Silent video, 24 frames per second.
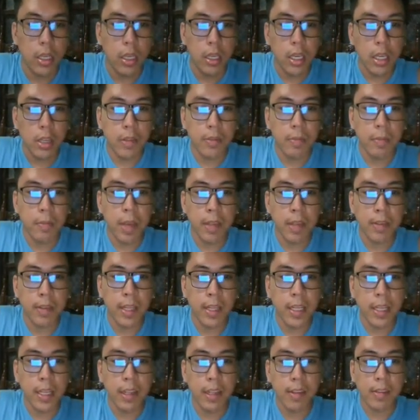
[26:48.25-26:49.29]
is
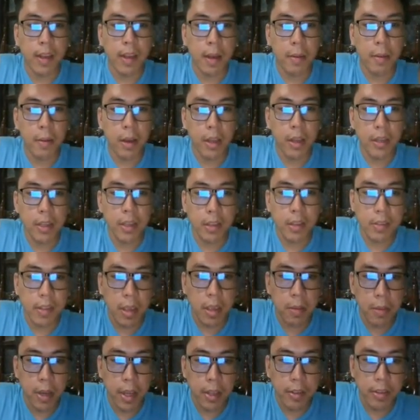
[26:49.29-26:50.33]
basically the
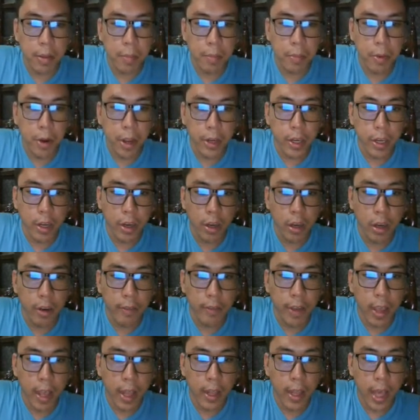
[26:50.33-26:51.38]
same as the product
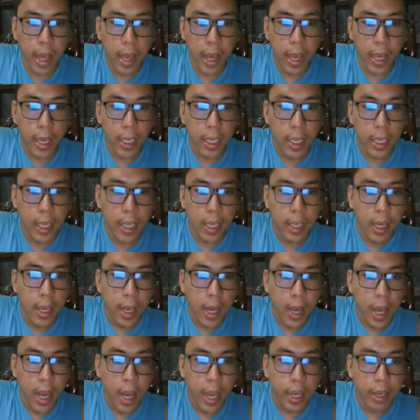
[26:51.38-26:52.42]
of li,
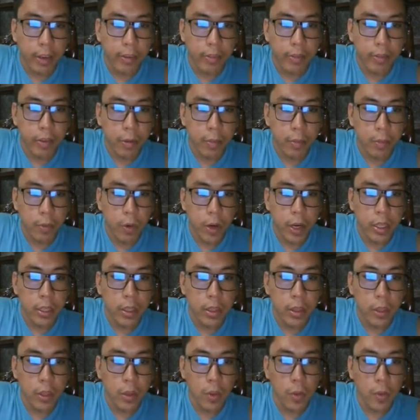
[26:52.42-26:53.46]
I from
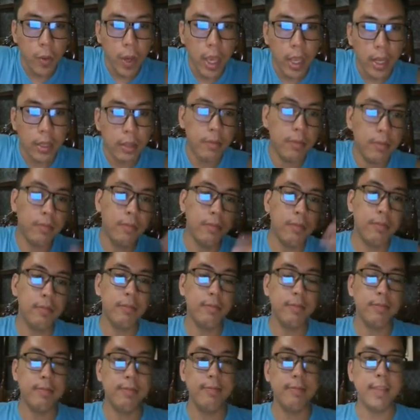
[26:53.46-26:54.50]
1 to n.
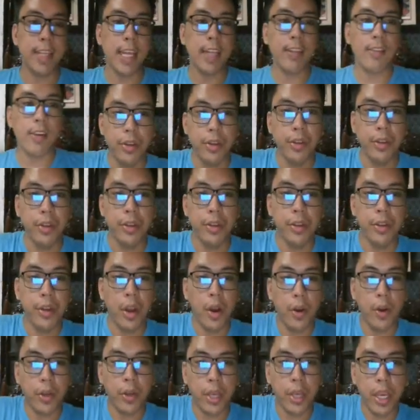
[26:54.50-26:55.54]
That's
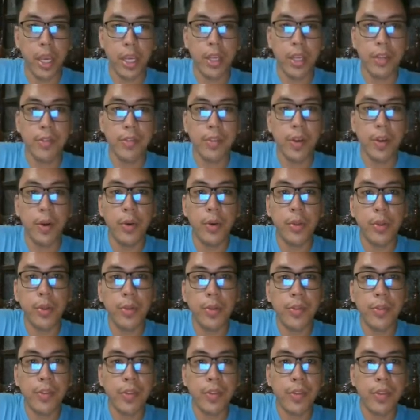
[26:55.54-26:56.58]
okay. So
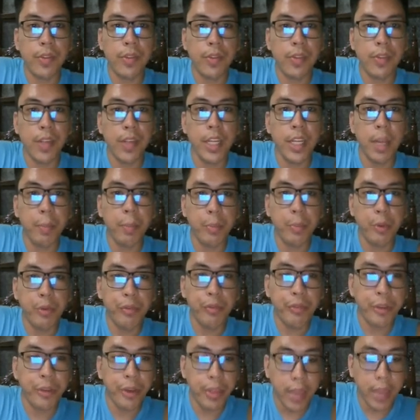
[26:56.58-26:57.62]
to see the
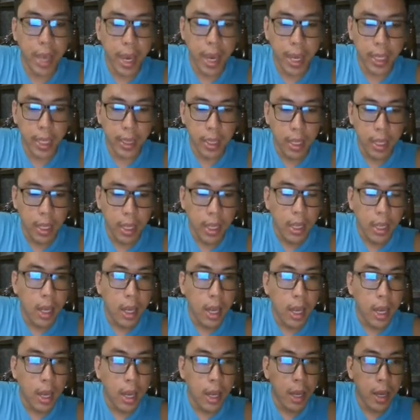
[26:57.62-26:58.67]
proof for that,
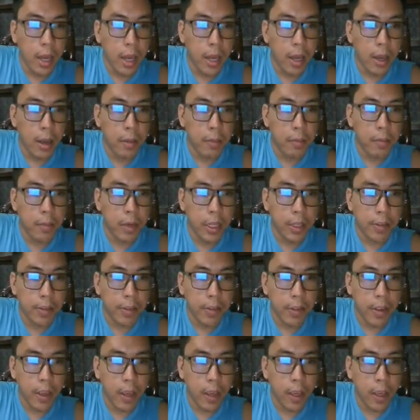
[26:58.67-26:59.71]
let's
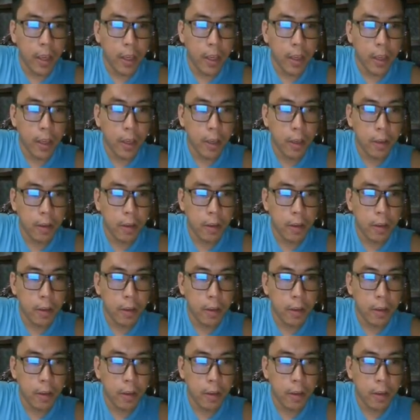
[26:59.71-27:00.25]
say,